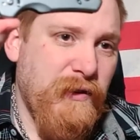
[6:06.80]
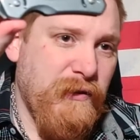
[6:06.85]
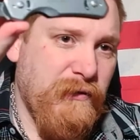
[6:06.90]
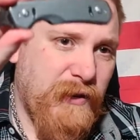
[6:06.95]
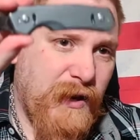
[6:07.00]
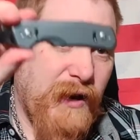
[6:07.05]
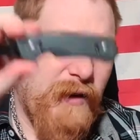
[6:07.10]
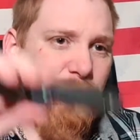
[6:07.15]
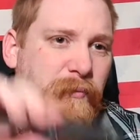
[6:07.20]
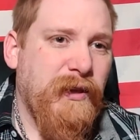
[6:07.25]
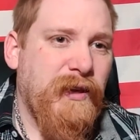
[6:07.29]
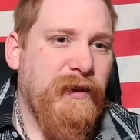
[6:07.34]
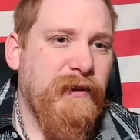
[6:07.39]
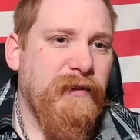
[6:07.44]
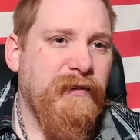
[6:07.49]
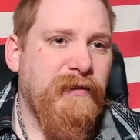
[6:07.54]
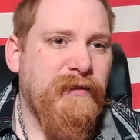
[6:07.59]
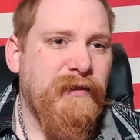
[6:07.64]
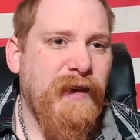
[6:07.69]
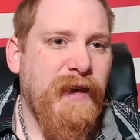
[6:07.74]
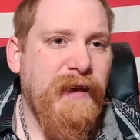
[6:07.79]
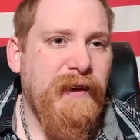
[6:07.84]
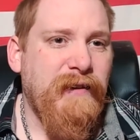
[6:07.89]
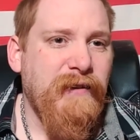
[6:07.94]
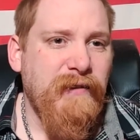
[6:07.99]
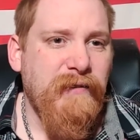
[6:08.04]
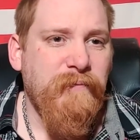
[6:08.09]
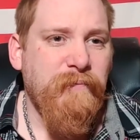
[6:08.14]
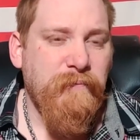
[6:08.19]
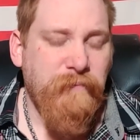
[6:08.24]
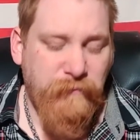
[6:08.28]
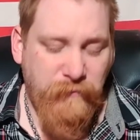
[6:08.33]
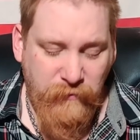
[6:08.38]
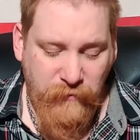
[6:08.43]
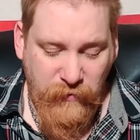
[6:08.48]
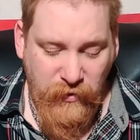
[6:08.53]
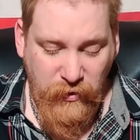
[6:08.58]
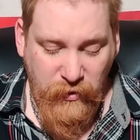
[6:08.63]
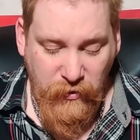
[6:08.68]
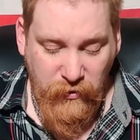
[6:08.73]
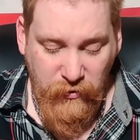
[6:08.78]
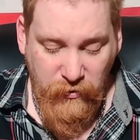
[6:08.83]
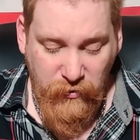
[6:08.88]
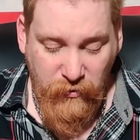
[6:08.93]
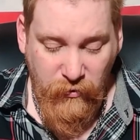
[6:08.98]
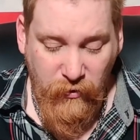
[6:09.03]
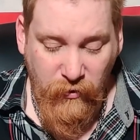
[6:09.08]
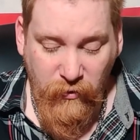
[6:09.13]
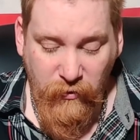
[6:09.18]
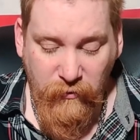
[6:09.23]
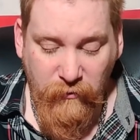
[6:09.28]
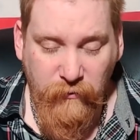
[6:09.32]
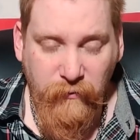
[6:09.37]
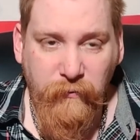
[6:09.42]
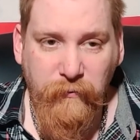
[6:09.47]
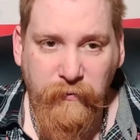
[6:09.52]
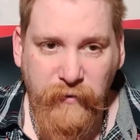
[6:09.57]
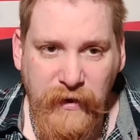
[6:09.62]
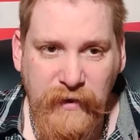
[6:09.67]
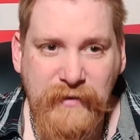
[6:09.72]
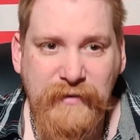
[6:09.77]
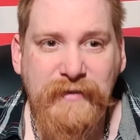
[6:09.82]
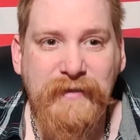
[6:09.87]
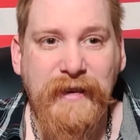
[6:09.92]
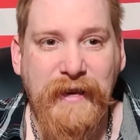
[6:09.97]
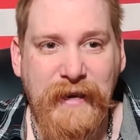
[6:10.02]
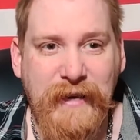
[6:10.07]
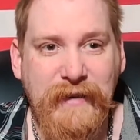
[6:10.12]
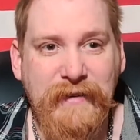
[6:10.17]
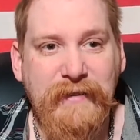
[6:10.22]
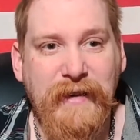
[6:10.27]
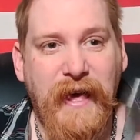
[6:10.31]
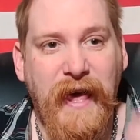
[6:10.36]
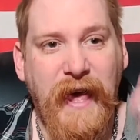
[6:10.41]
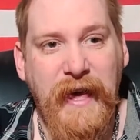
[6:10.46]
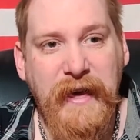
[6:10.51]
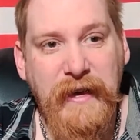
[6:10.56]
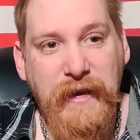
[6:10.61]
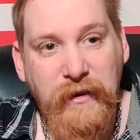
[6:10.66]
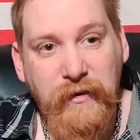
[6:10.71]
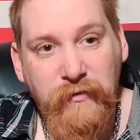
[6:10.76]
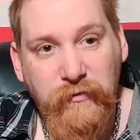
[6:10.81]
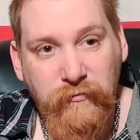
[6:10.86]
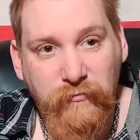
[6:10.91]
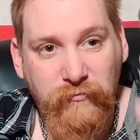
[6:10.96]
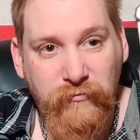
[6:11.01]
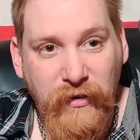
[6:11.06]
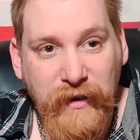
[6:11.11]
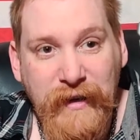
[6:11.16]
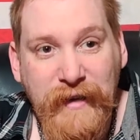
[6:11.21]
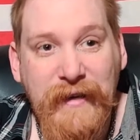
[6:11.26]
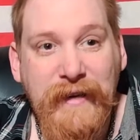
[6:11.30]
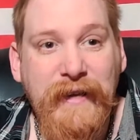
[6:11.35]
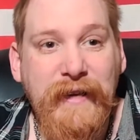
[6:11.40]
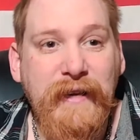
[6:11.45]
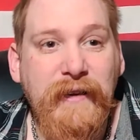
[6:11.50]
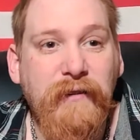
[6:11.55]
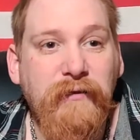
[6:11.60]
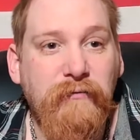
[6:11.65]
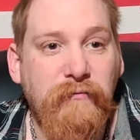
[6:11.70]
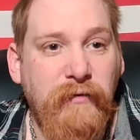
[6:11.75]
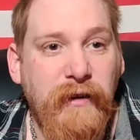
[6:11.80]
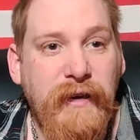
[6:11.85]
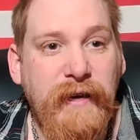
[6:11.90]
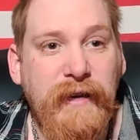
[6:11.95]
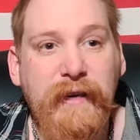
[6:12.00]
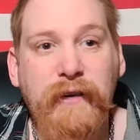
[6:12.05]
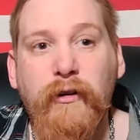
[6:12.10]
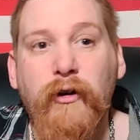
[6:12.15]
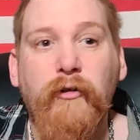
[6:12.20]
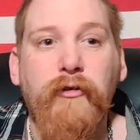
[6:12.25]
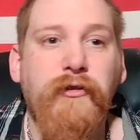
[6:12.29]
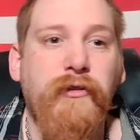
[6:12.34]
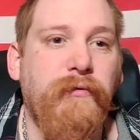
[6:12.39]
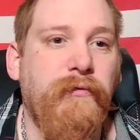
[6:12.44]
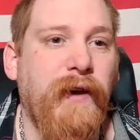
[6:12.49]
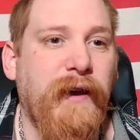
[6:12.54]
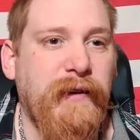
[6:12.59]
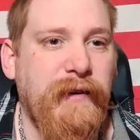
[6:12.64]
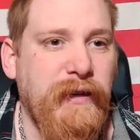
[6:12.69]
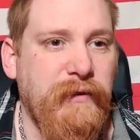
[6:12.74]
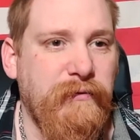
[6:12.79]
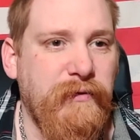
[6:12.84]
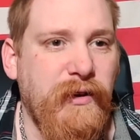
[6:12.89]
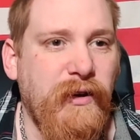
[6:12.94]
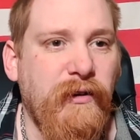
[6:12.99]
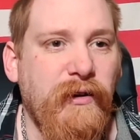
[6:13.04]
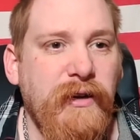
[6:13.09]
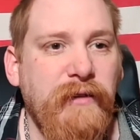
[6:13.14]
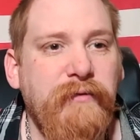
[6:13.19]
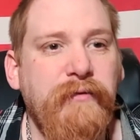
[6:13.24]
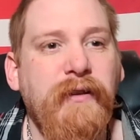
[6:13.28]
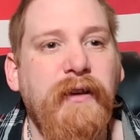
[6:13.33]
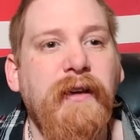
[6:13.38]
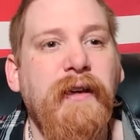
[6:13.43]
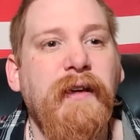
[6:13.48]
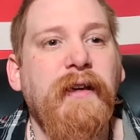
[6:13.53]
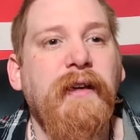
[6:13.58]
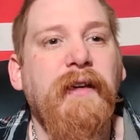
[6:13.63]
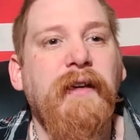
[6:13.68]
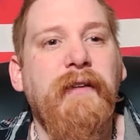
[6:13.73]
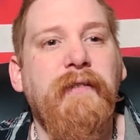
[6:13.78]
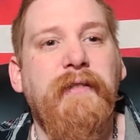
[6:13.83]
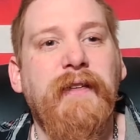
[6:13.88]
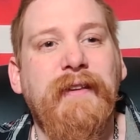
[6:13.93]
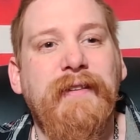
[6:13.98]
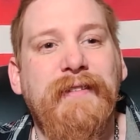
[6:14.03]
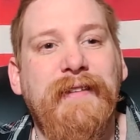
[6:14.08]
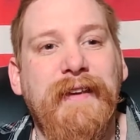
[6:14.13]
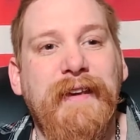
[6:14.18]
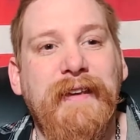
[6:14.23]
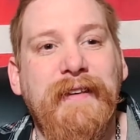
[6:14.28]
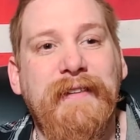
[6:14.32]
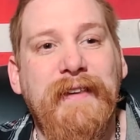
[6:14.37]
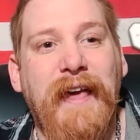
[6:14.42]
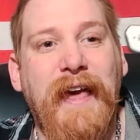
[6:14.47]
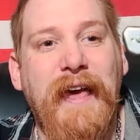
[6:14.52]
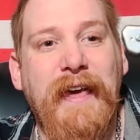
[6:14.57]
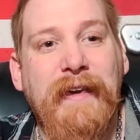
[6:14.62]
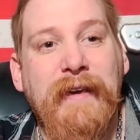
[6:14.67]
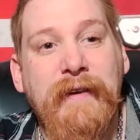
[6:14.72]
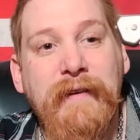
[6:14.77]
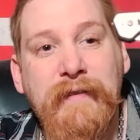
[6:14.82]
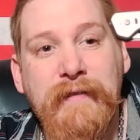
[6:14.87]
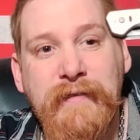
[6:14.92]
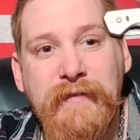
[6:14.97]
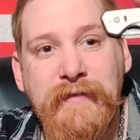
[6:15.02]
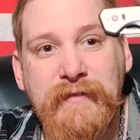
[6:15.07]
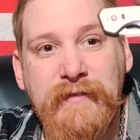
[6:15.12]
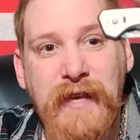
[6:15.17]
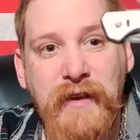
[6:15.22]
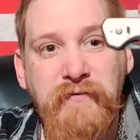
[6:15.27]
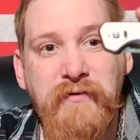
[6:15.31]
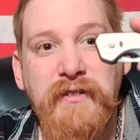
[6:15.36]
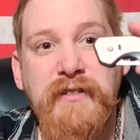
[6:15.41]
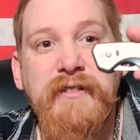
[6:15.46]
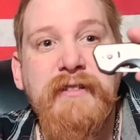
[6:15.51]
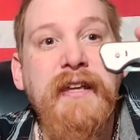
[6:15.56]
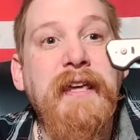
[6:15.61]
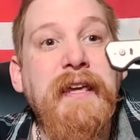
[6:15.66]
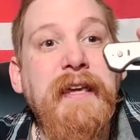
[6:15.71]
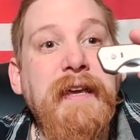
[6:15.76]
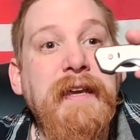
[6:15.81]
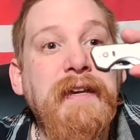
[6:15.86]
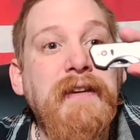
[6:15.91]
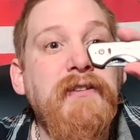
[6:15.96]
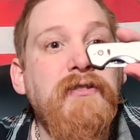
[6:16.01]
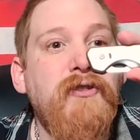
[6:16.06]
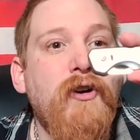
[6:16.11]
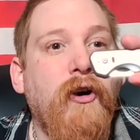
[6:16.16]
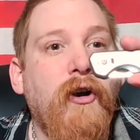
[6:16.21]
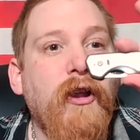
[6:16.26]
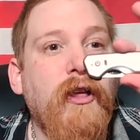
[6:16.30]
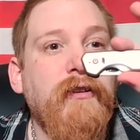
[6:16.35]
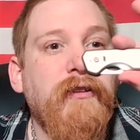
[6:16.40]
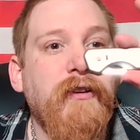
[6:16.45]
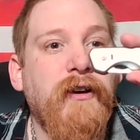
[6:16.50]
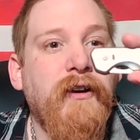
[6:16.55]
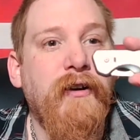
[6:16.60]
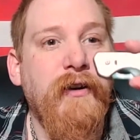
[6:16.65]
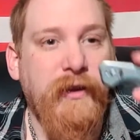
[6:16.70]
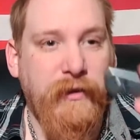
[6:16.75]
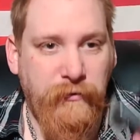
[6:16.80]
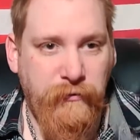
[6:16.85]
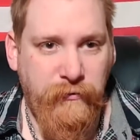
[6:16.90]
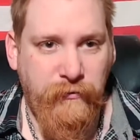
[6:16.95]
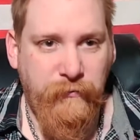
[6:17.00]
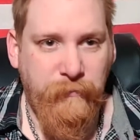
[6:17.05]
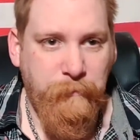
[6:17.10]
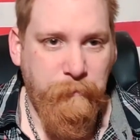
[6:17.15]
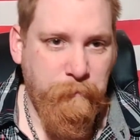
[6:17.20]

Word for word: That being said, this is a really, really cost-effective knife. This is a $17 knife.